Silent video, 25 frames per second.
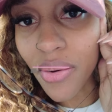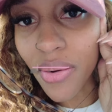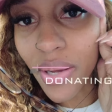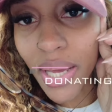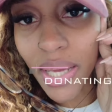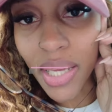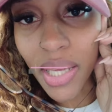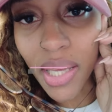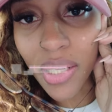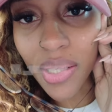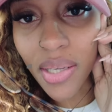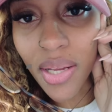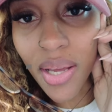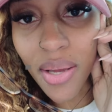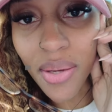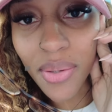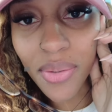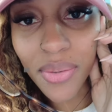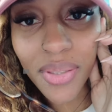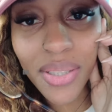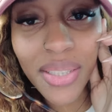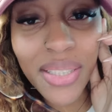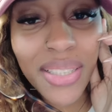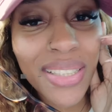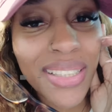I get
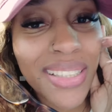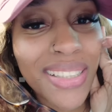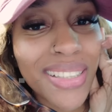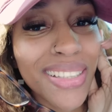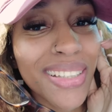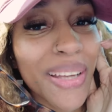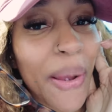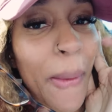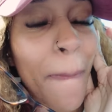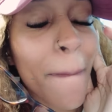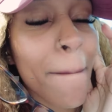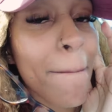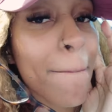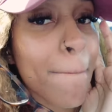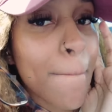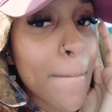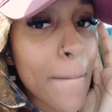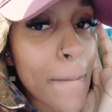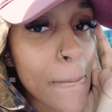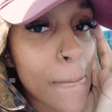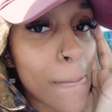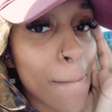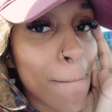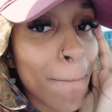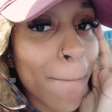
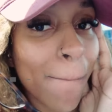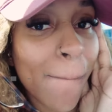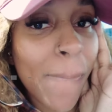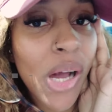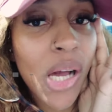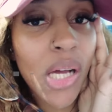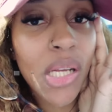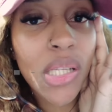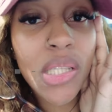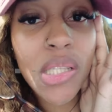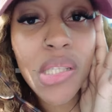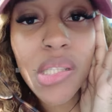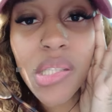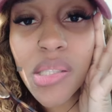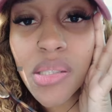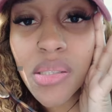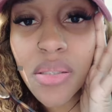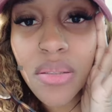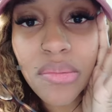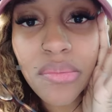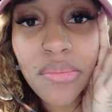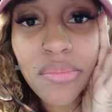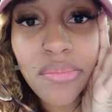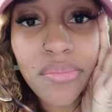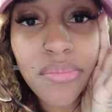down. But
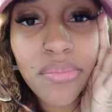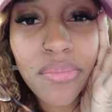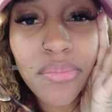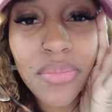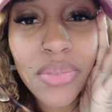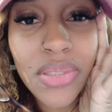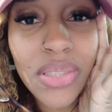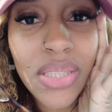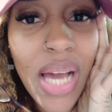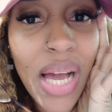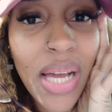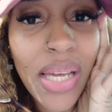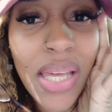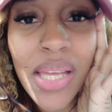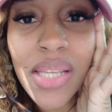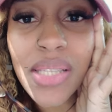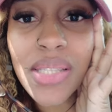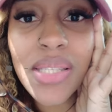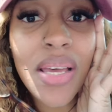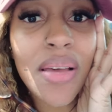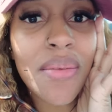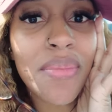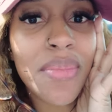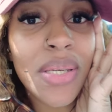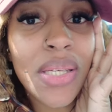y'all can't
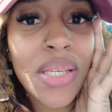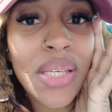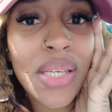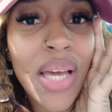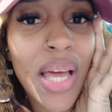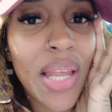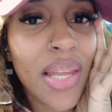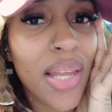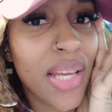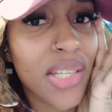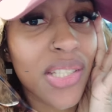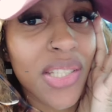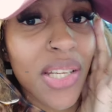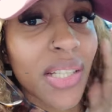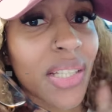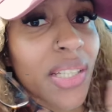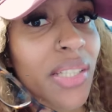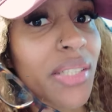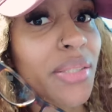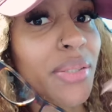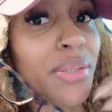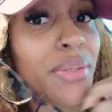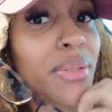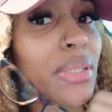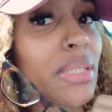tell me a lash tech
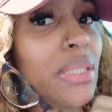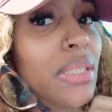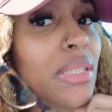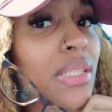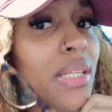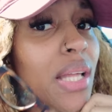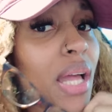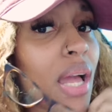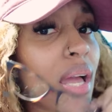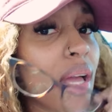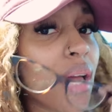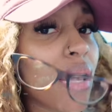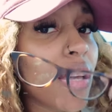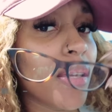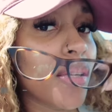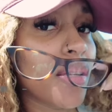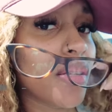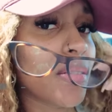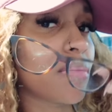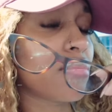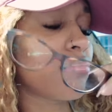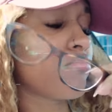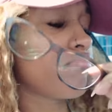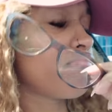didn't do these. Yeah. Like,